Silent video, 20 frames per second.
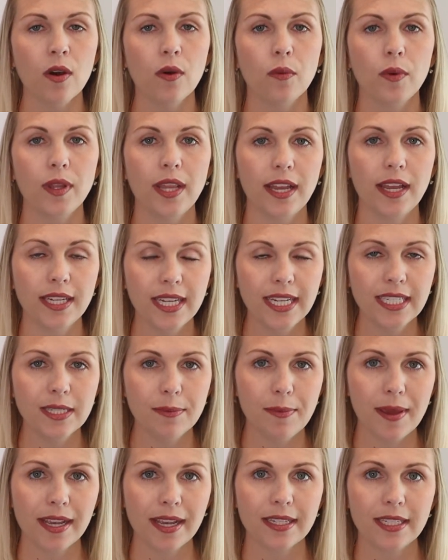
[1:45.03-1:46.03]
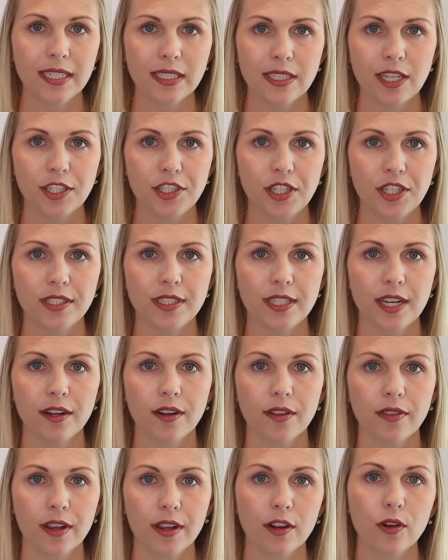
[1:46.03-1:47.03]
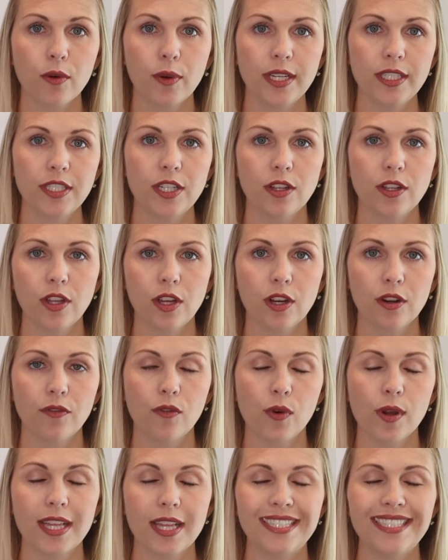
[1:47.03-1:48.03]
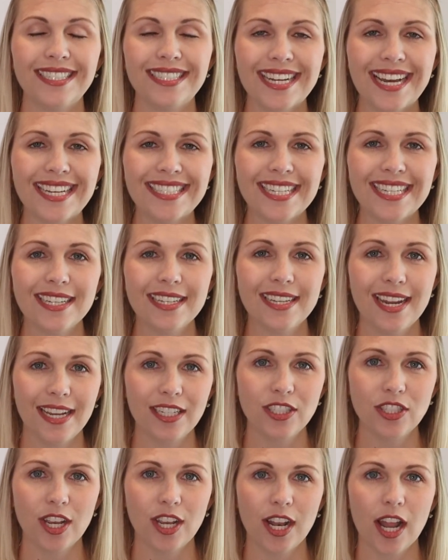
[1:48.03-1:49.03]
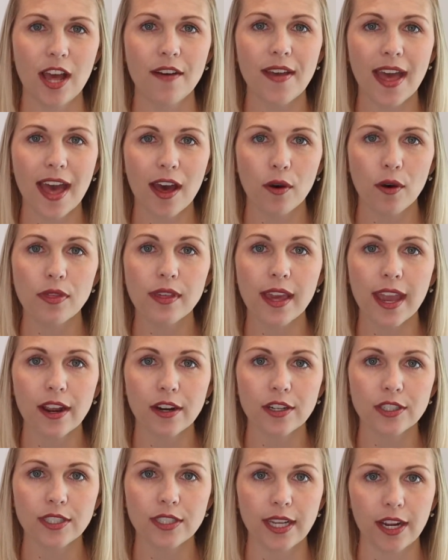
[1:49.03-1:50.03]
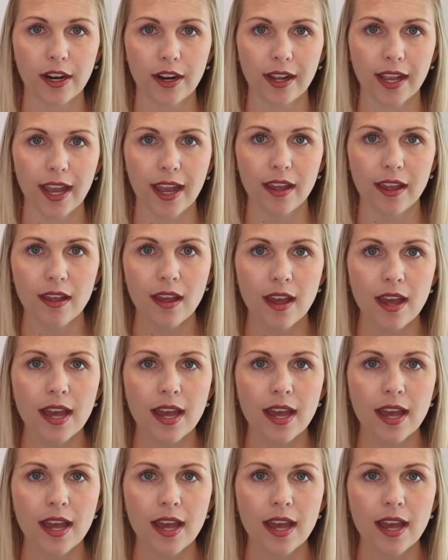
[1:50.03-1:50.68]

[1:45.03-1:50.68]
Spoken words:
When they need to make a decision, they're going to look for the designation of healthcare surrogate.